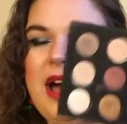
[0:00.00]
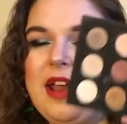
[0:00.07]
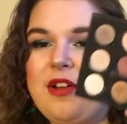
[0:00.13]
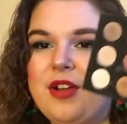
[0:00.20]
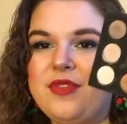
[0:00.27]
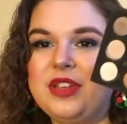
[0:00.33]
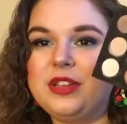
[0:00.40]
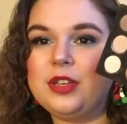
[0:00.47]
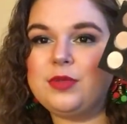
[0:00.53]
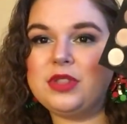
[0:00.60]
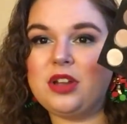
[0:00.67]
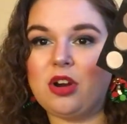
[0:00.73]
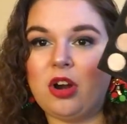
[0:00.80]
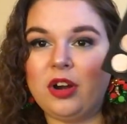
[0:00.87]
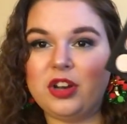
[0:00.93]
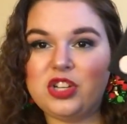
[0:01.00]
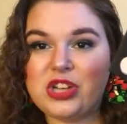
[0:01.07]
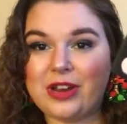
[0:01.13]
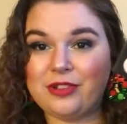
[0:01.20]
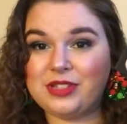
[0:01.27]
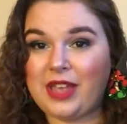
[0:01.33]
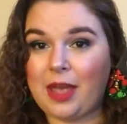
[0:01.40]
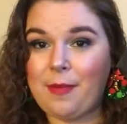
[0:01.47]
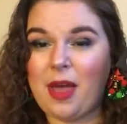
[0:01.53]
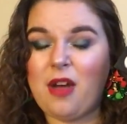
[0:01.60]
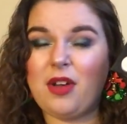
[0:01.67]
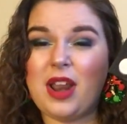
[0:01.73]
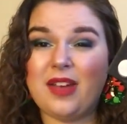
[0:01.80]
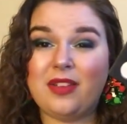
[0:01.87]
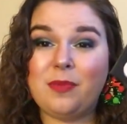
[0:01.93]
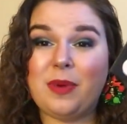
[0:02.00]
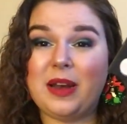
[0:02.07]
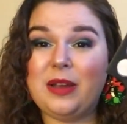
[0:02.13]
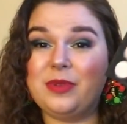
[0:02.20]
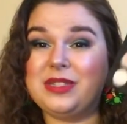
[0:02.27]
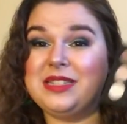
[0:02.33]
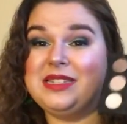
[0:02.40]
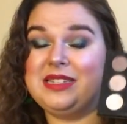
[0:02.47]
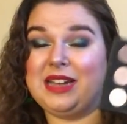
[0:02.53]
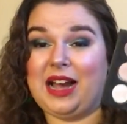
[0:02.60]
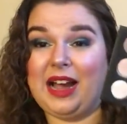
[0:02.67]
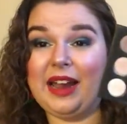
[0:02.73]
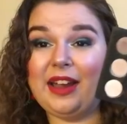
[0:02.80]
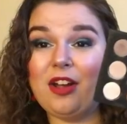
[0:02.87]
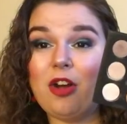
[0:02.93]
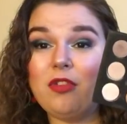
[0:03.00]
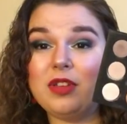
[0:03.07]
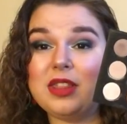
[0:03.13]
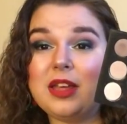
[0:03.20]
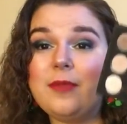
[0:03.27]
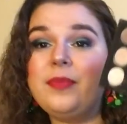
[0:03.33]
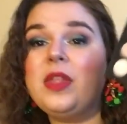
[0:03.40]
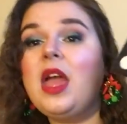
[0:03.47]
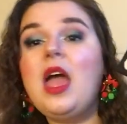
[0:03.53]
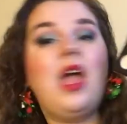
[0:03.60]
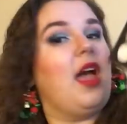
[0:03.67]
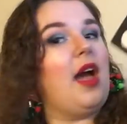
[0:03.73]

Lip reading: I don't know. This is when their artist shadows came out and everybody was dying over them.